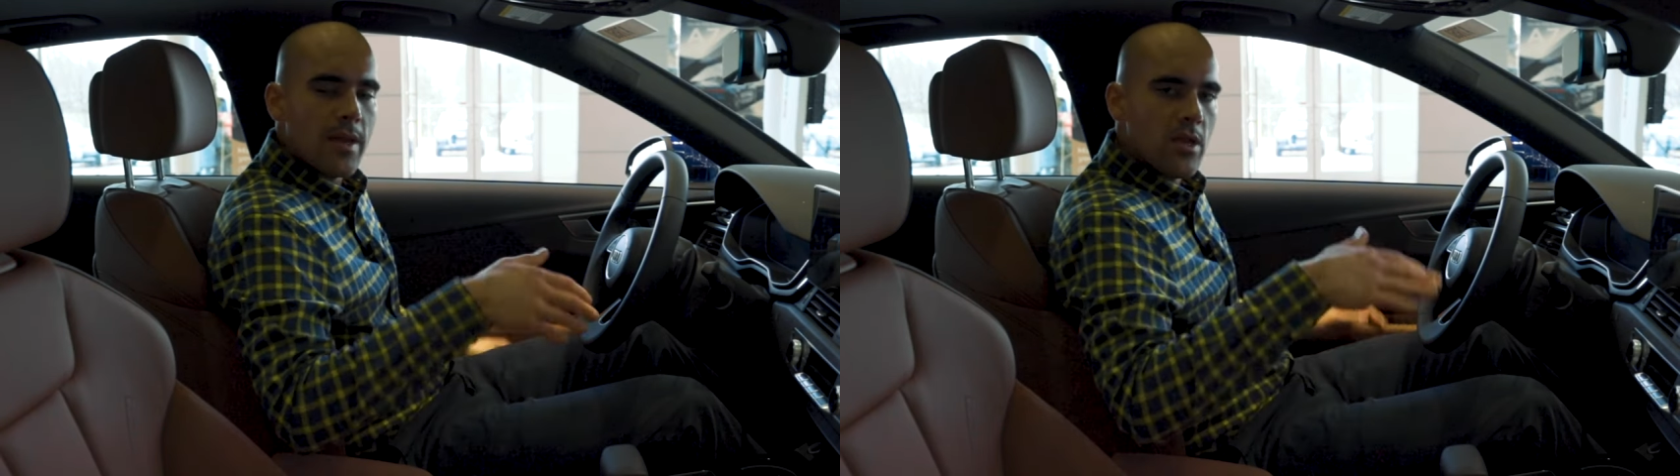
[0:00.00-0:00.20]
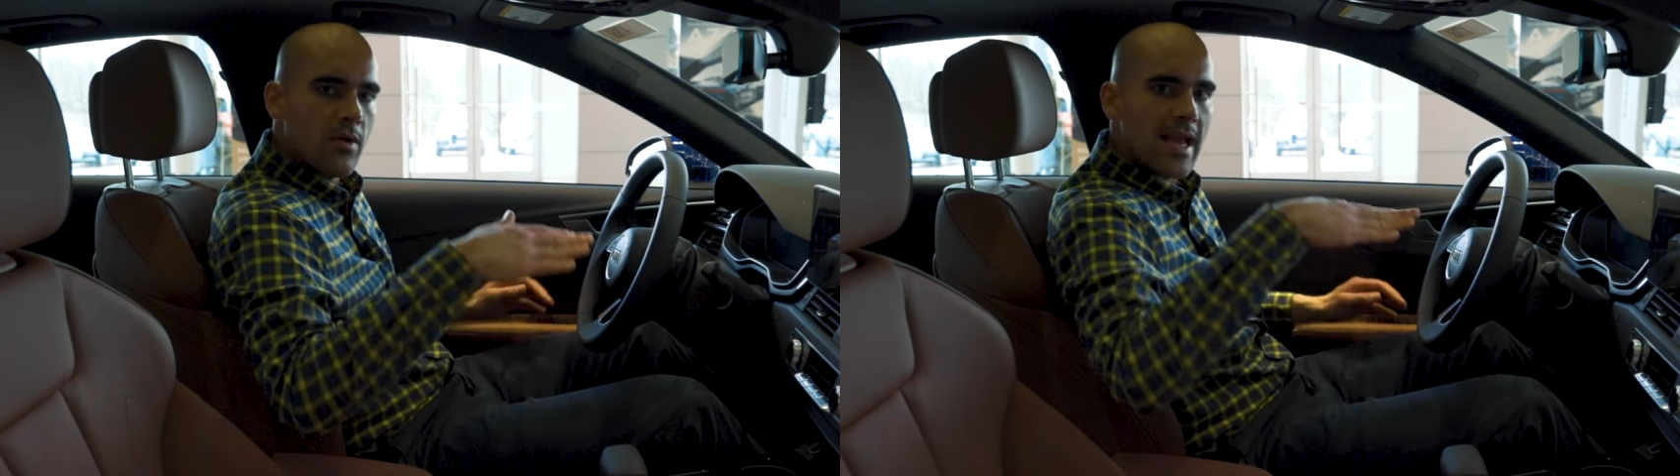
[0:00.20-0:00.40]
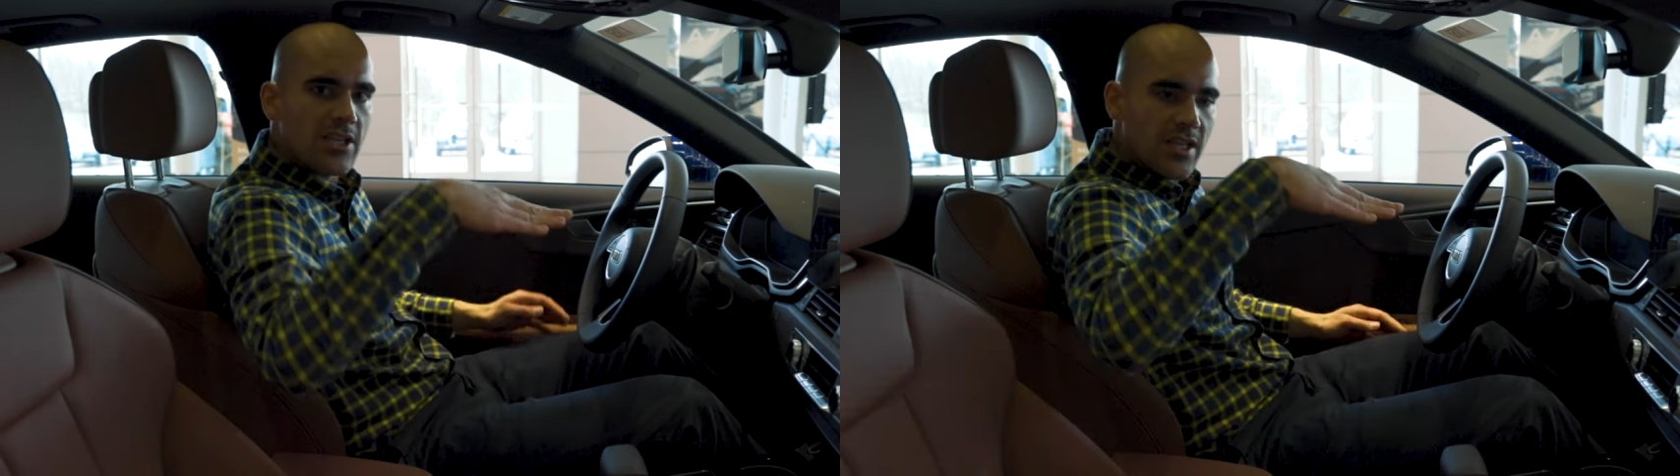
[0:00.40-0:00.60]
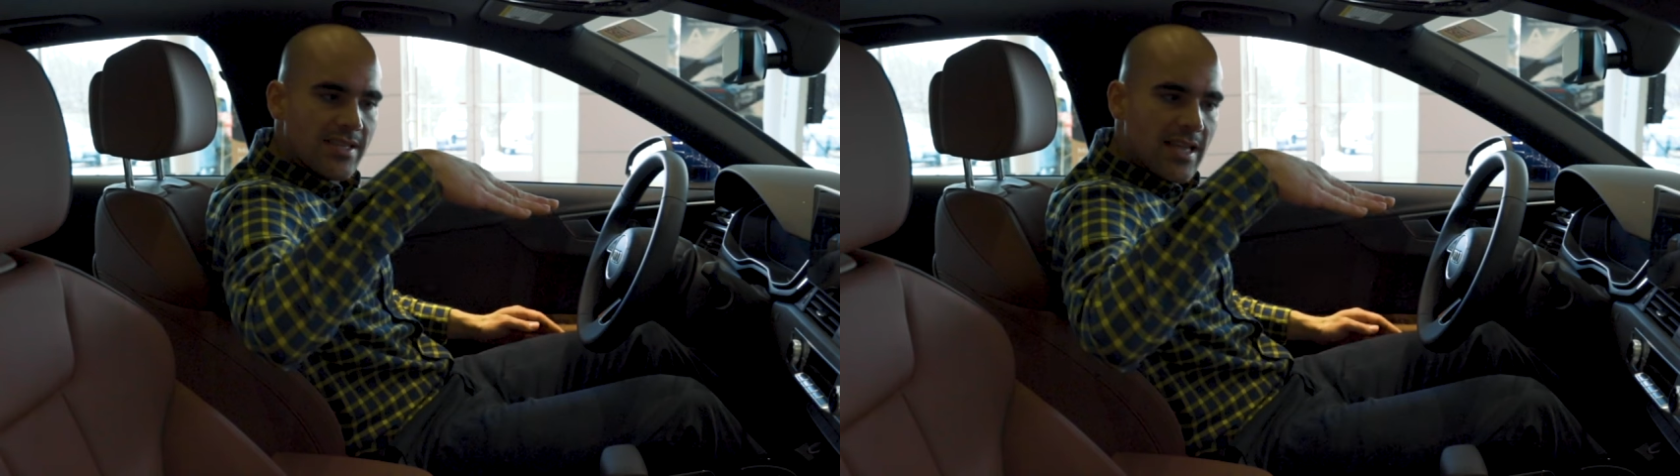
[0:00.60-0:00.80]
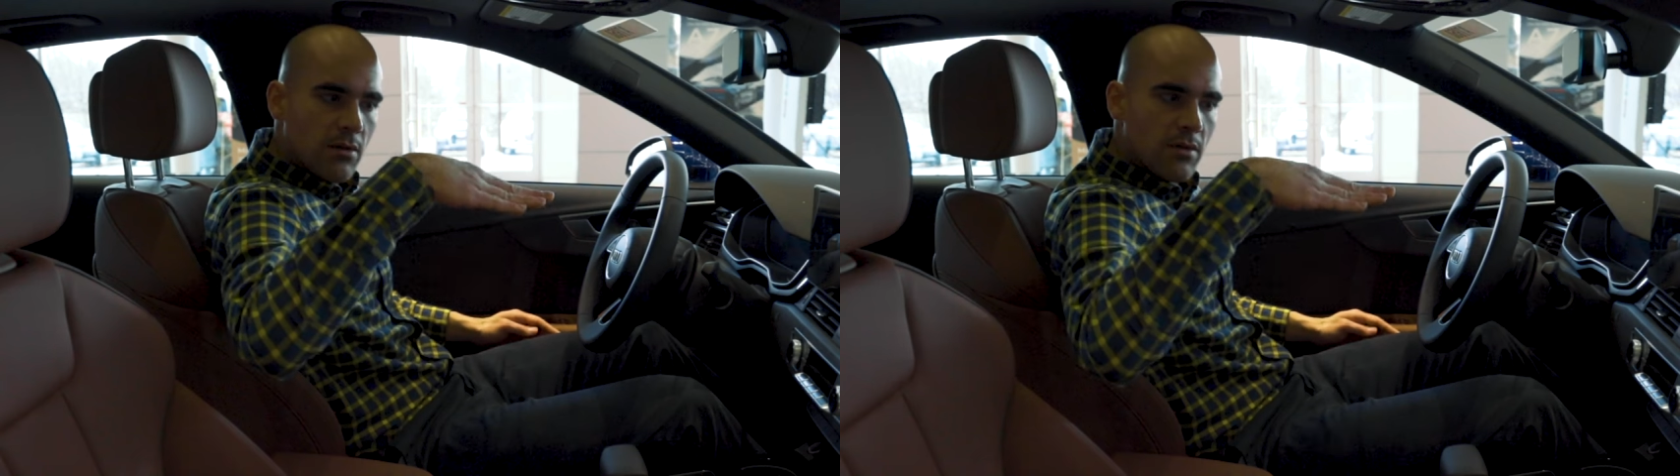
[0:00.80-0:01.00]
but you can actually
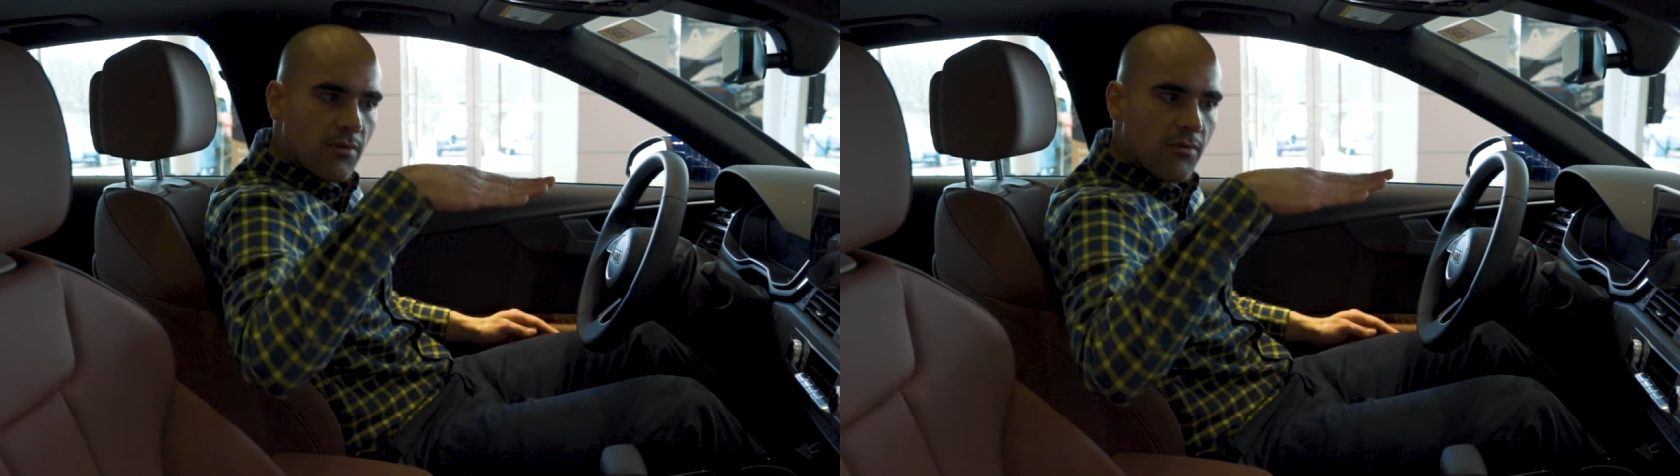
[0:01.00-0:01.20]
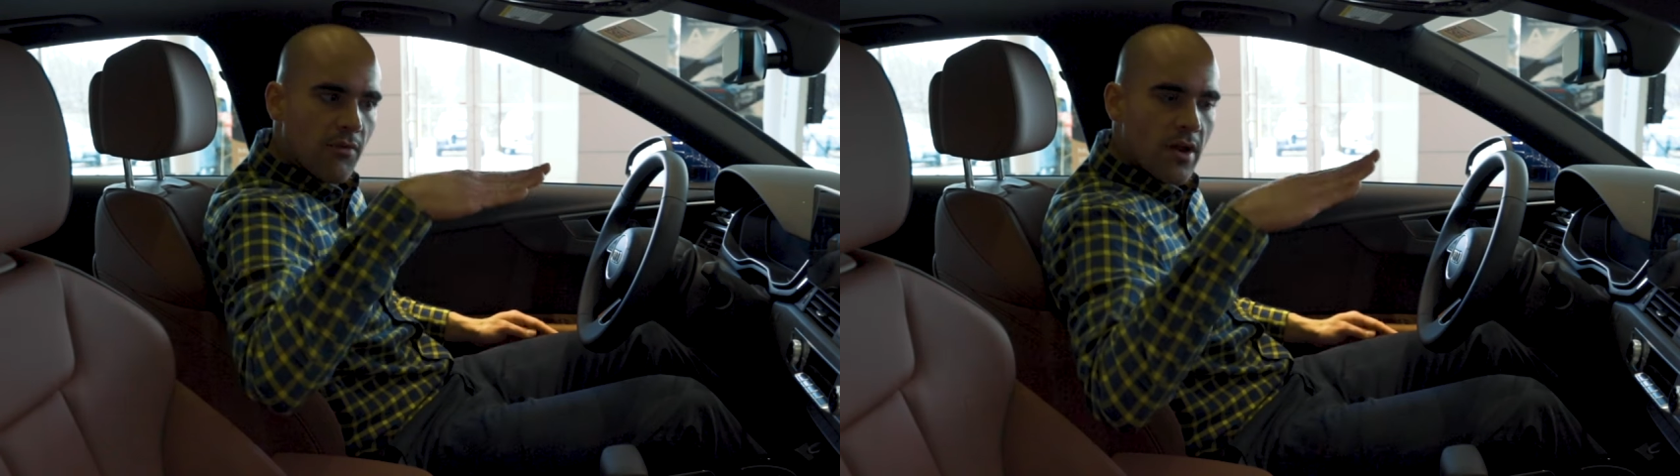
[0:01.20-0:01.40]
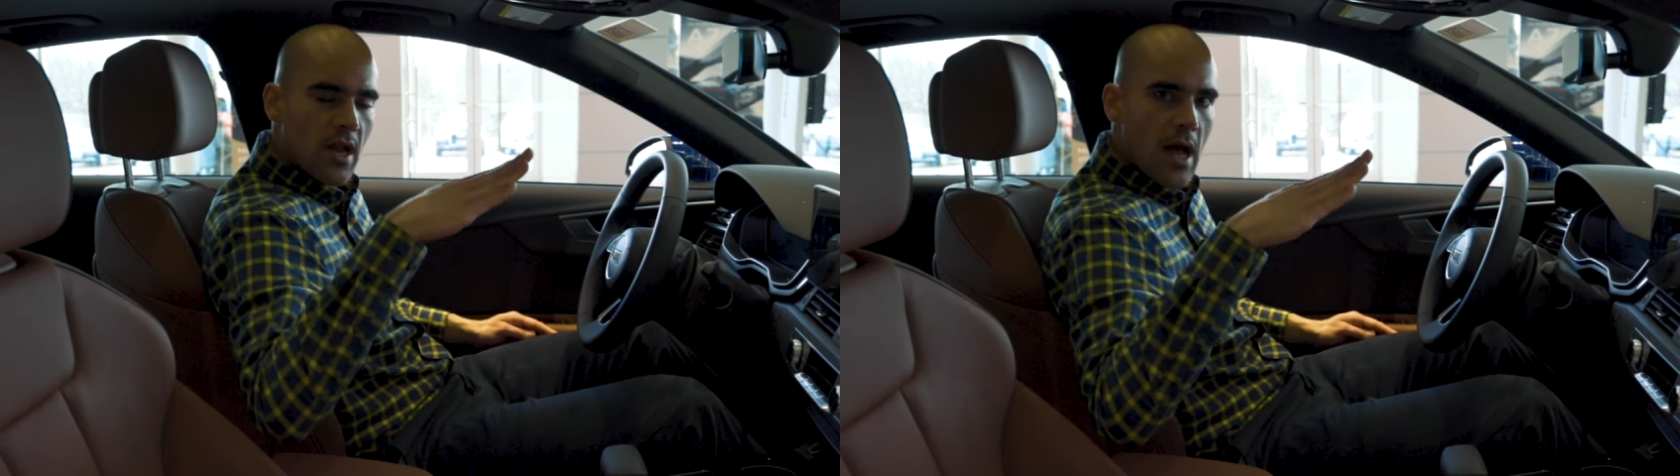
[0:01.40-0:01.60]
tilt the front